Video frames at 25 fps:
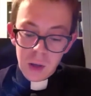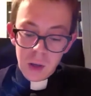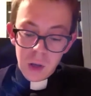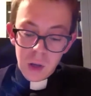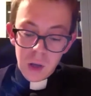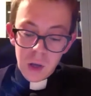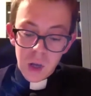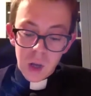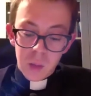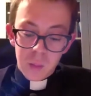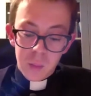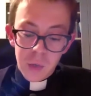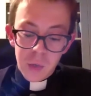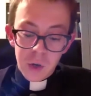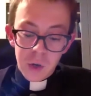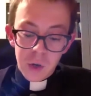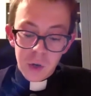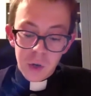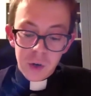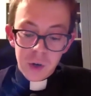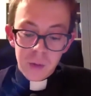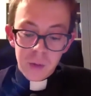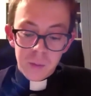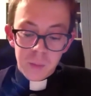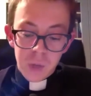appear
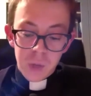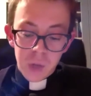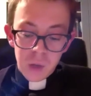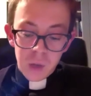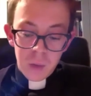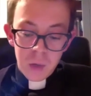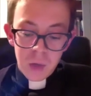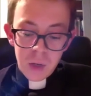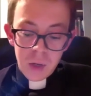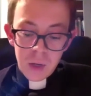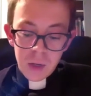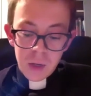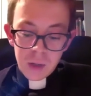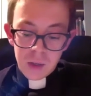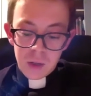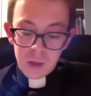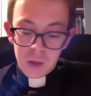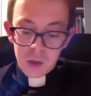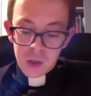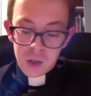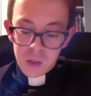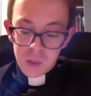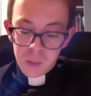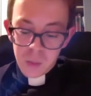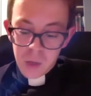in public as a
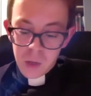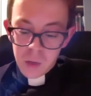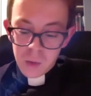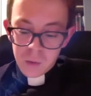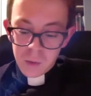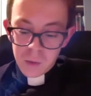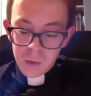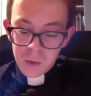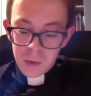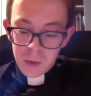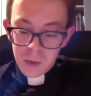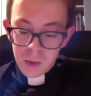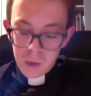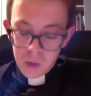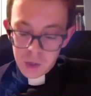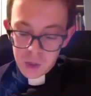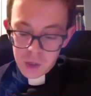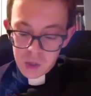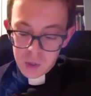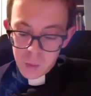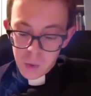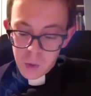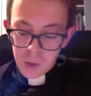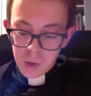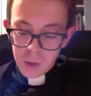response
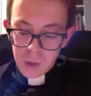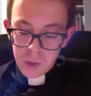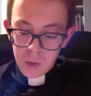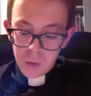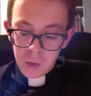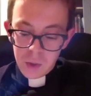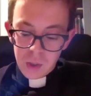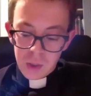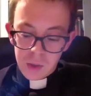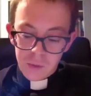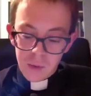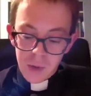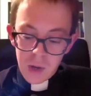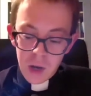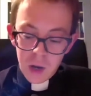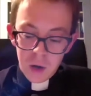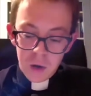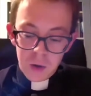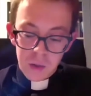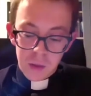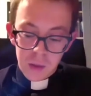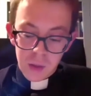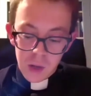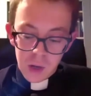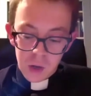to his
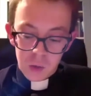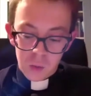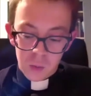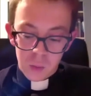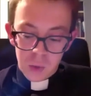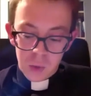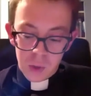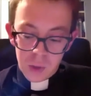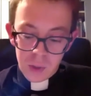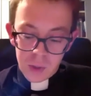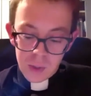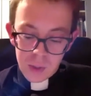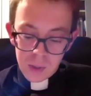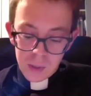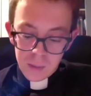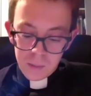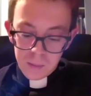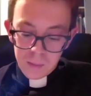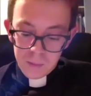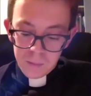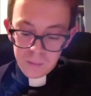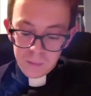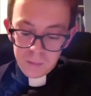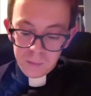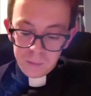violent outbursts.
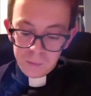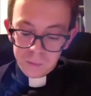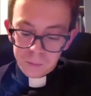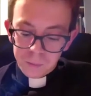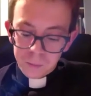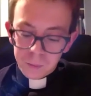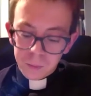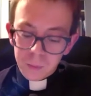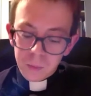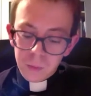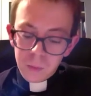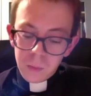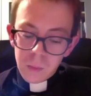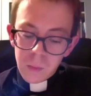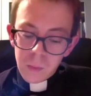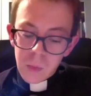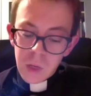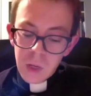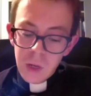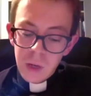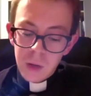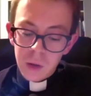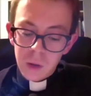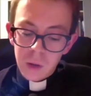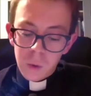
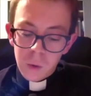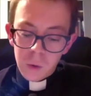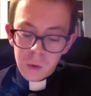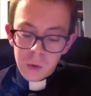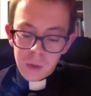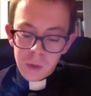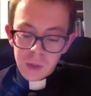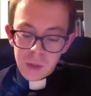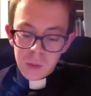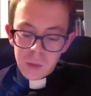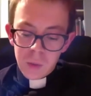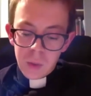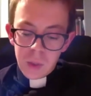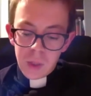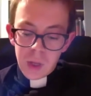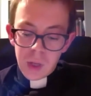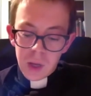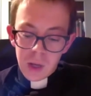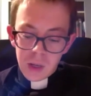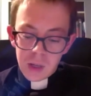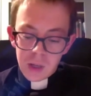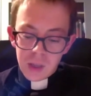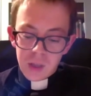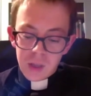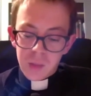In accordance with
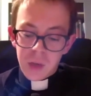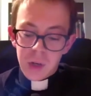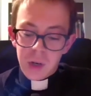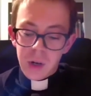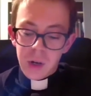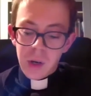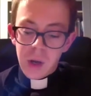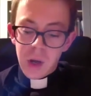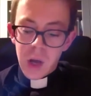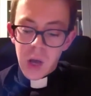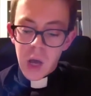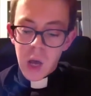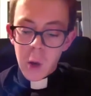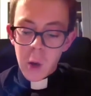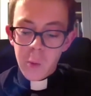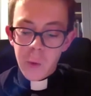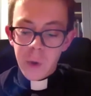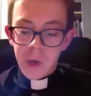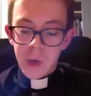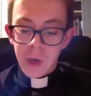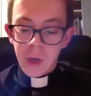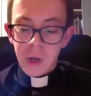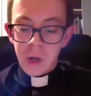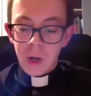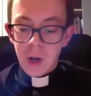Assmann, we
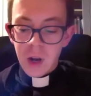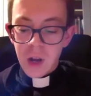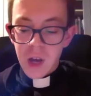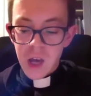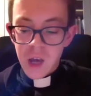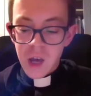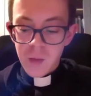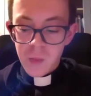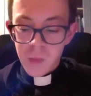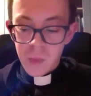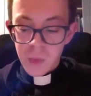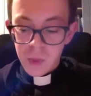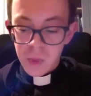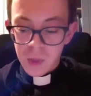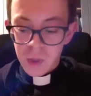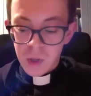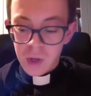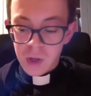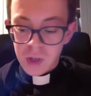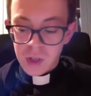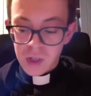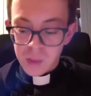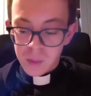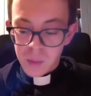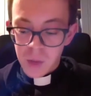can claim that
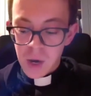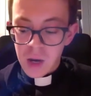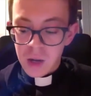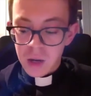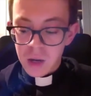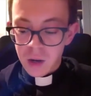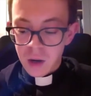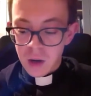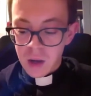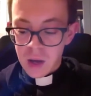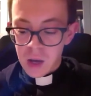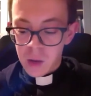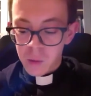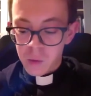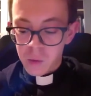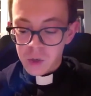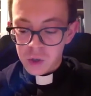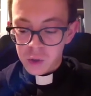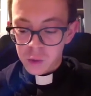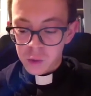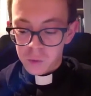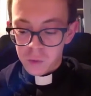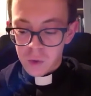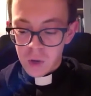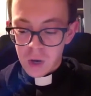despite the language
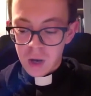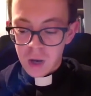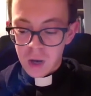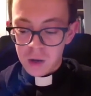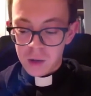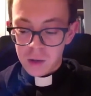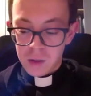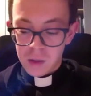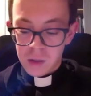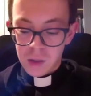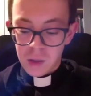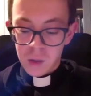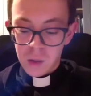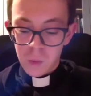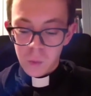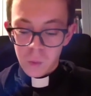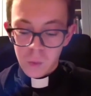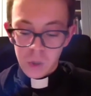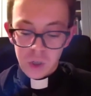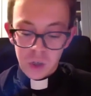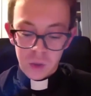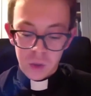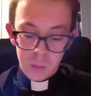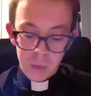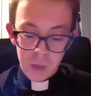of violence,
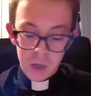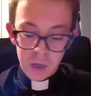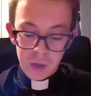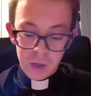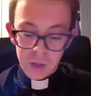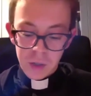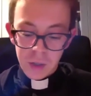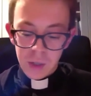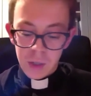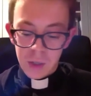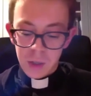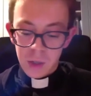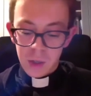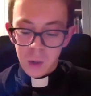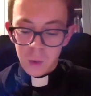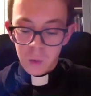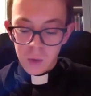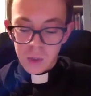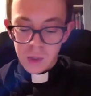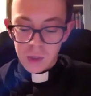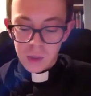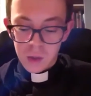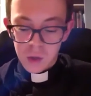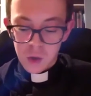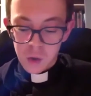which appears in the Holy
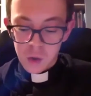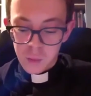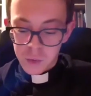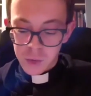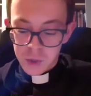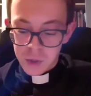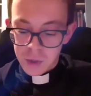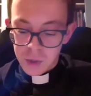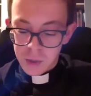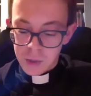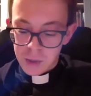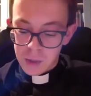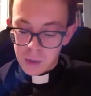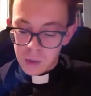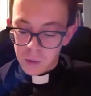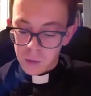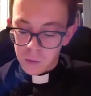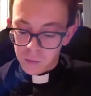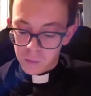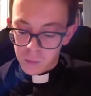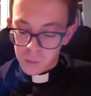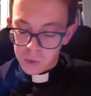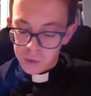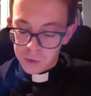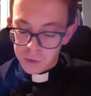Scriptures of
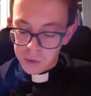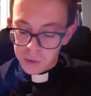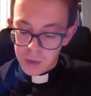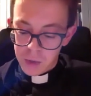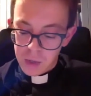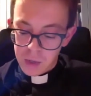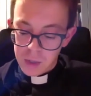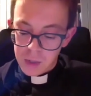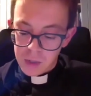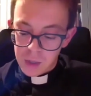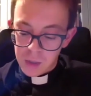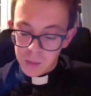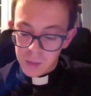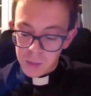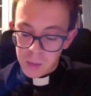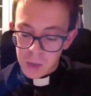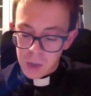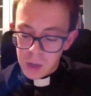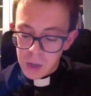monotheism,